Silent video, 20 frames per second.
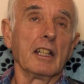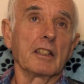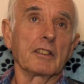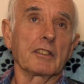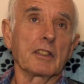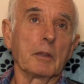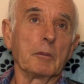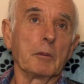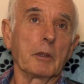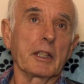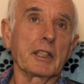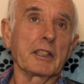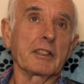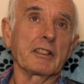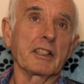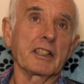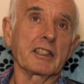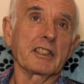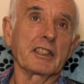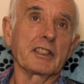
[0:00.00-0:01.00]
so my
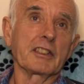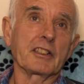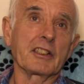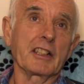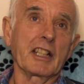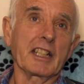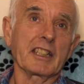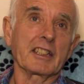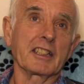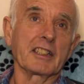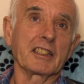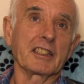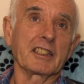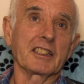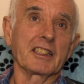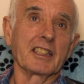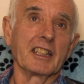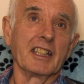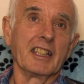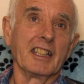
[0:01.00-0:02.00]
interest in
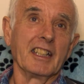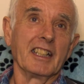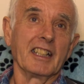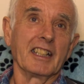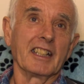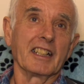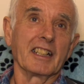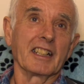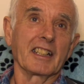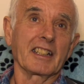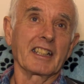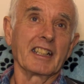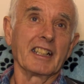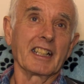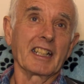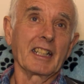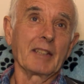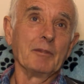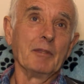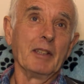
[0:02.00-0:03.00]
tractors
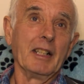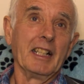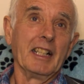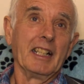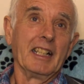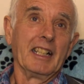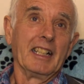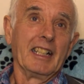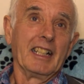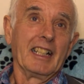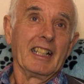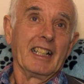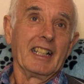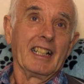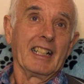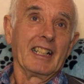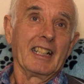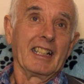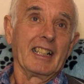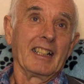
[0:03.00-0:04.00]
came
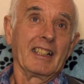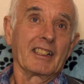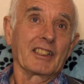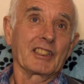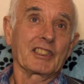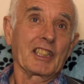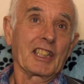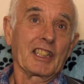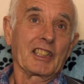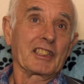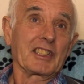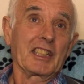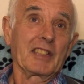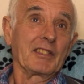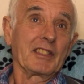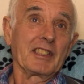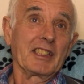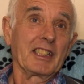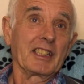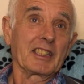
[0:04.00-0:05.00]
6,
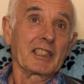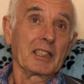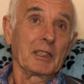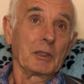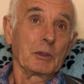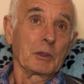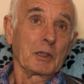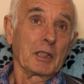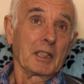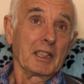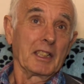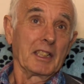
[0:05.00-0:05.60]
7 years old.